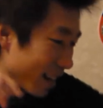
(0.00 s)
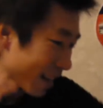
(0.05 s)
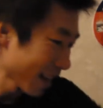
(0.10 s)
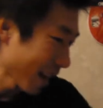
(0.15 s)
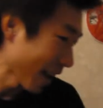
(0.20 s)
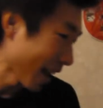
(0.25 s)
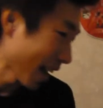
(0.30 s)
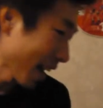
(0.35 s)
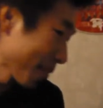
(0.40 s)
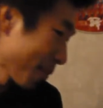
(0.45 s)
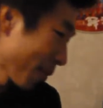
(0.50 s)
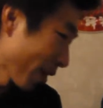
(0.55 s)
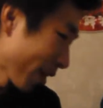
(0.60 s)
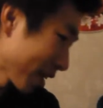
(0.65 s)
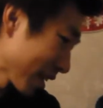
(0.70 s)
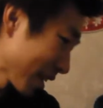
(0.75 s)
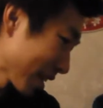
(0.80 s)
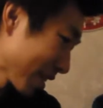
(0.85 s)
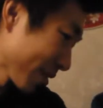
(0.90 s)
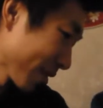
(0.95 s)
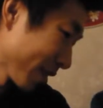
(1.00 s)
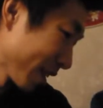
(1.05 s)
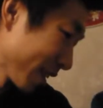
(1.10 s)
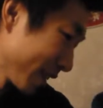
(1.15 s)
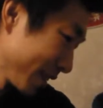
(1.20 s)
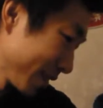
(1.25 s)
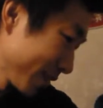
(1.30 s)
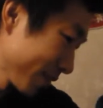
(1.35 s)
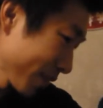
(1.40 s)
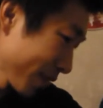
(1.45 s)
yeah, I bought this
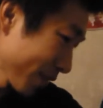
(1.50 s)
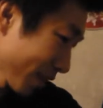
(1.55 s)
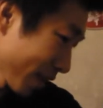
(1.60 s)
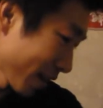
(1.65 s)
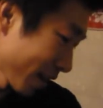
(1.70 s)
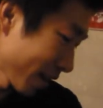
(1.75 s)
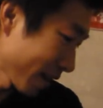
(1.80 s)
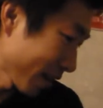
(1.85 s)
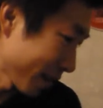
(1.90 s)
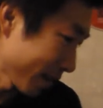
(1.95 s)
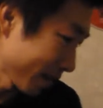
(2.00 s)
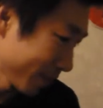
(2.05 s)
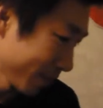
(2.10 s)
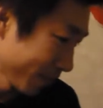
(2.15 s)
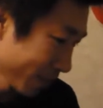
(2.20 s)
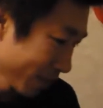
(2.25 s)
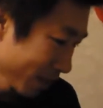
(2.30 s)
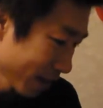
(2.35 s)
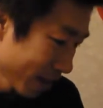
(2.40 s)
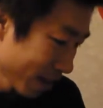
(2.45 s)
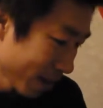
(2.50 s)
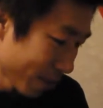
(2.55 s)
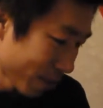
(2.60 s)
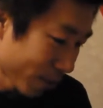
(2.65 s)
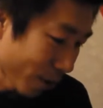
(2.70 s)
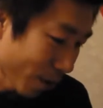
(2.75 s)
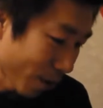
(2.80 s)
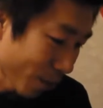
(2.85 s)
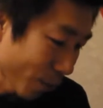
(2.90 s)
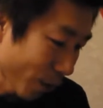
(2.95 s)
one uh,
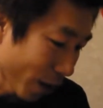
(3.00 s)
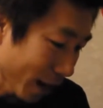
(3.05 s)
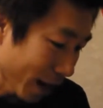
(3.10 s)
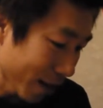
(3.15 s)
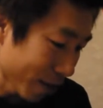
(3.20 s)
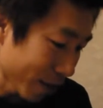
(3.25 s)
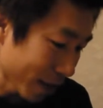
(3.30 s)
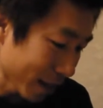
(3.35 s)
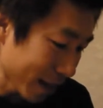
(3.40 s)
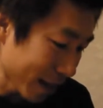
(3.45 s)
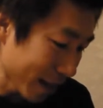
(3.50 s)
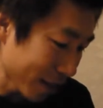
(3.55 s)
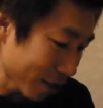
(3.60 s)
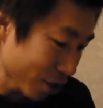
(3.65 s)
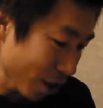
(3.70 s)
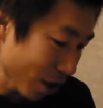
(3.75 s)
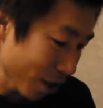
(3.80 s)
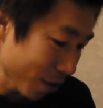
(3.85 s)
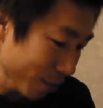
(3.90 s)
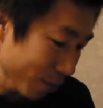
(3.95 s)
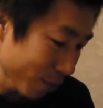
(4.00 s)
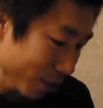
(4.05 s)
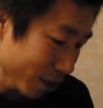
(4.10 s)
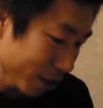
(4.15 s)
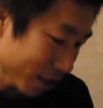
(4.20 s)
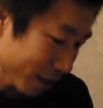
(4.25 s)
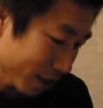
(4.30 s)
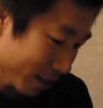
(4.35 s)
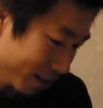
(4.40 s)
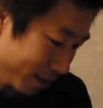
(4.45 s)
from 100 yen shop, which
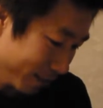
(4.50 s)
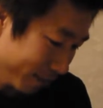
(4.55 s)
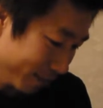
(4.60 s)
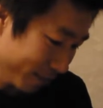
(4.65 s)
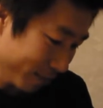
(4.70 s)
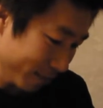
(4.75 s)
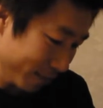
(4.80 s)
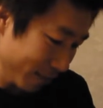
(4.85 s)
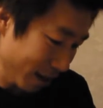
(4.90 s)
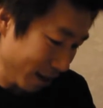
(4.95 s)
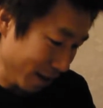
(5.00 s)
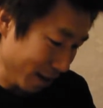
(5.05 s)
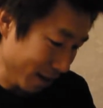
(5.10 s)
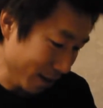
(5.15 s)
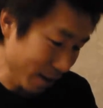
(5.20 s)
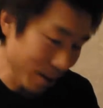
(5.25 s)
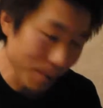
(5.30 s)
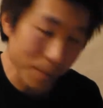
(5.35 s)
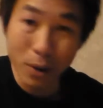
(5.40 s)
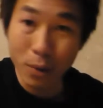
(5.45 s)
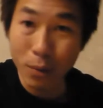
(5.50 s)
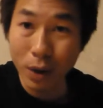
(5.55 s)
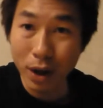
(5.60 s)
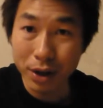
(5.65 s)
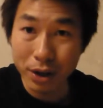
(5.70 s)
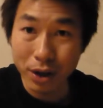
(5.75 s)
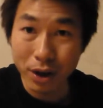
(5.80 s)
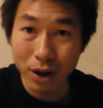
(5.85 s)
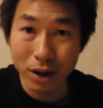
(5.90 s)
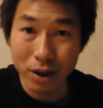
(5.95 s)
is uh, about
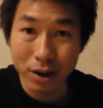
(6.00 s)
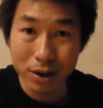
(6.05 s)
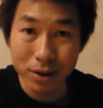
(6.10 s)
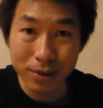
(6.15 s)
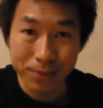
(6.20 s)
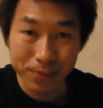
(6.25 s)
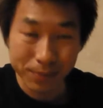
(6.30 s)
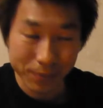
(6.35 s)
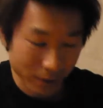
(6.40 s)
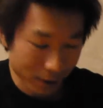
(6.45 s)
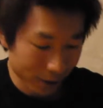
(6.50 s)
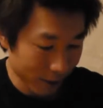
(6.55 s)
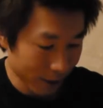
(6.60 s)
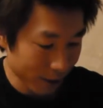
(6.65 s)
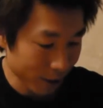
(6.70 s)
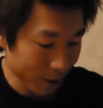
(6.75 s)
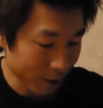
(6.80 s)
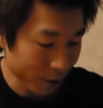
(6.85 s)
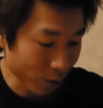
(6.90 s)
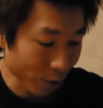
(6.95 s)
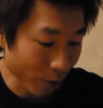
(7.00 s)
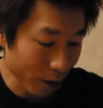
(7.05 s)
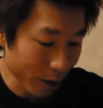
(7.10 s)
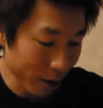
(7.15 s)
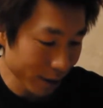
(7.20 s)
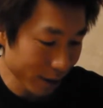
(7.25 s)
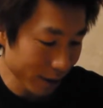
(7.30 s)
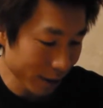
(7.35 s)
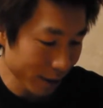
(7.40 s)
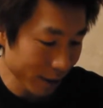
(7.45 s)
one dollar store
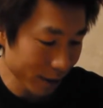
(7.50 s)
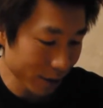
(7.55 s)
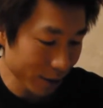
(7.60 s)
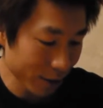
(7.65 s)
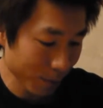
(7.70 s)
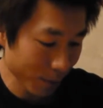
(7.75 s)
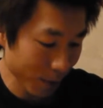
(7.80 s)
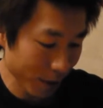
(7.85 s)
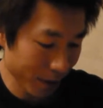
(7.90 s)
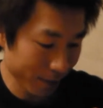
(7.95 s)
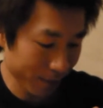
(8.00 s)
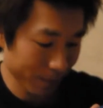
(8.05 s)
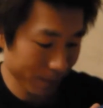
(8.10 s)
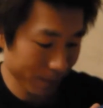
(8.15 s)
in Japan